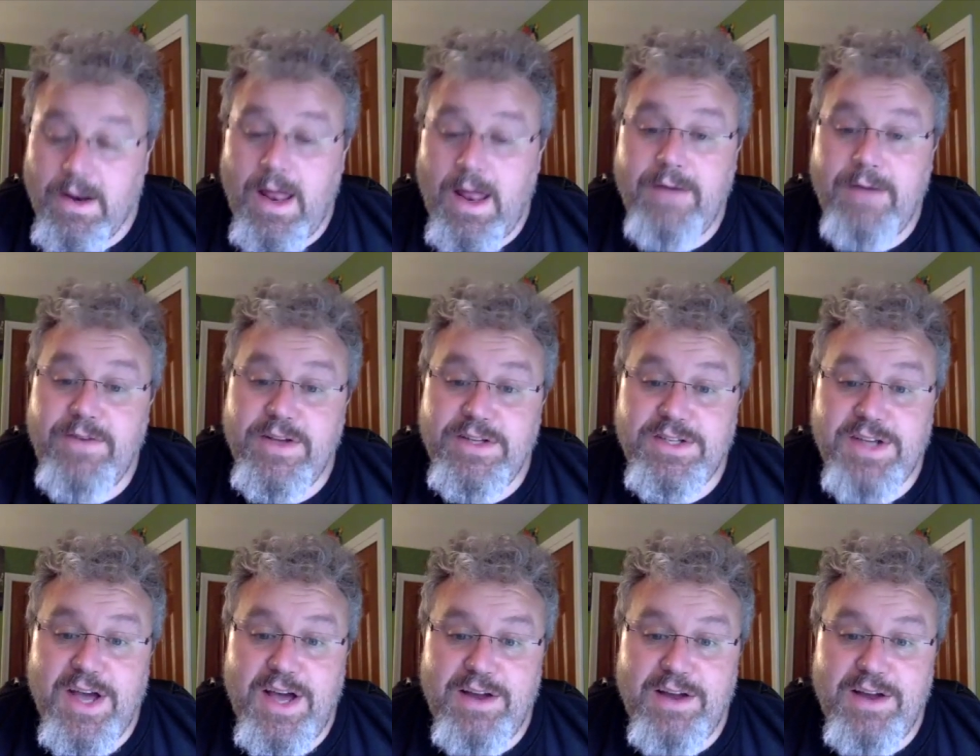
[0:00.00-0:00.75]
life is
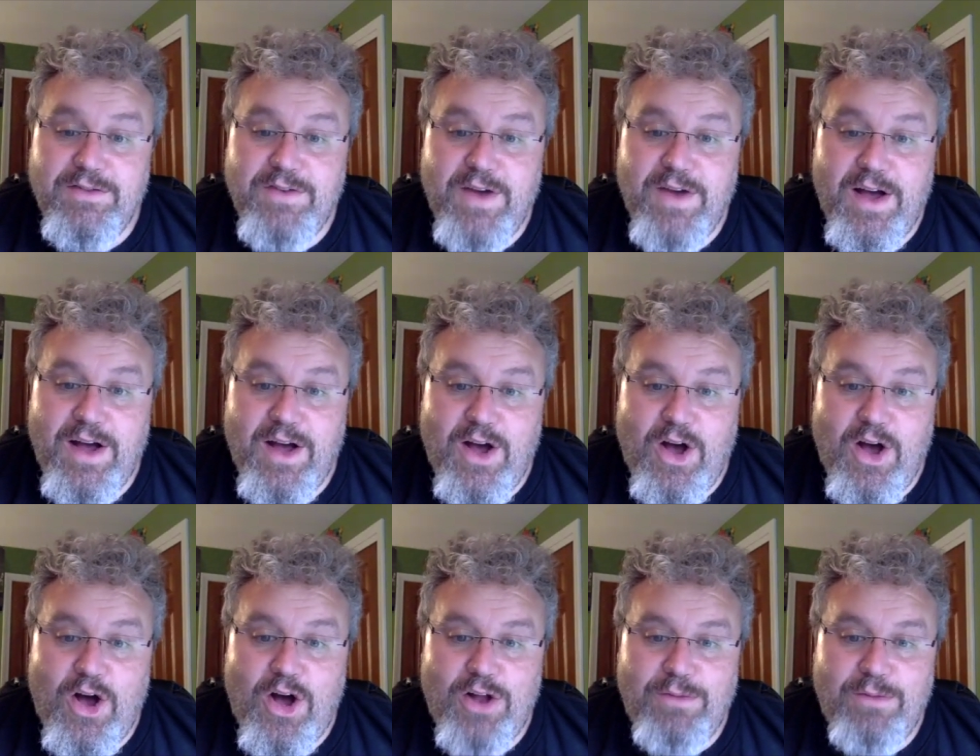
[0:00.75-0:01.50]
kind of
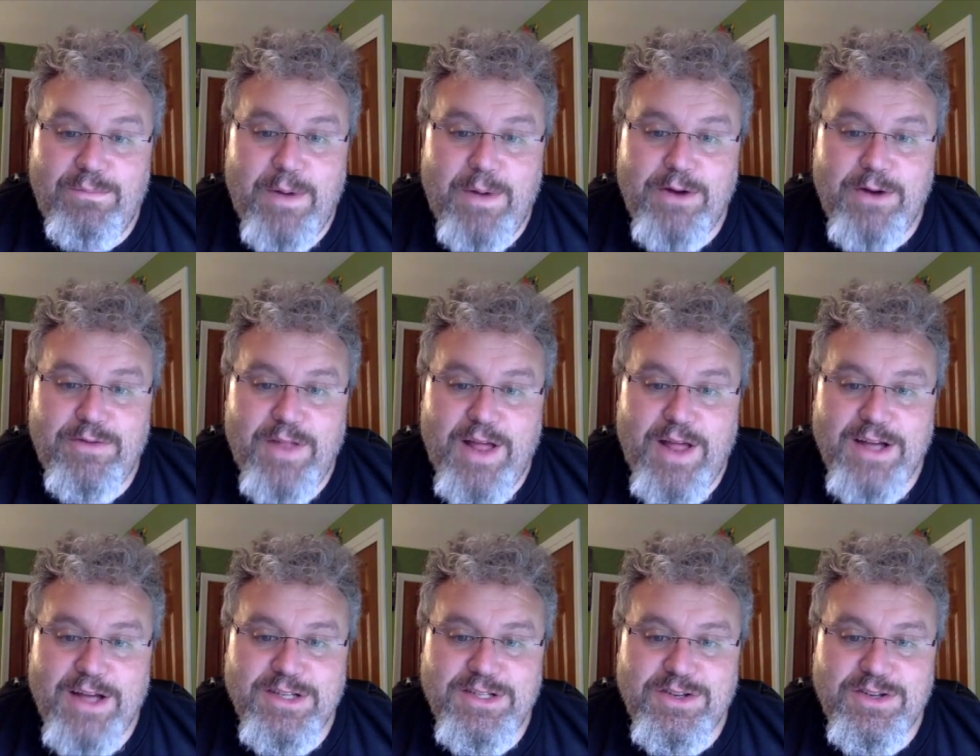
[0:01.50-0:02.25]
all butterflies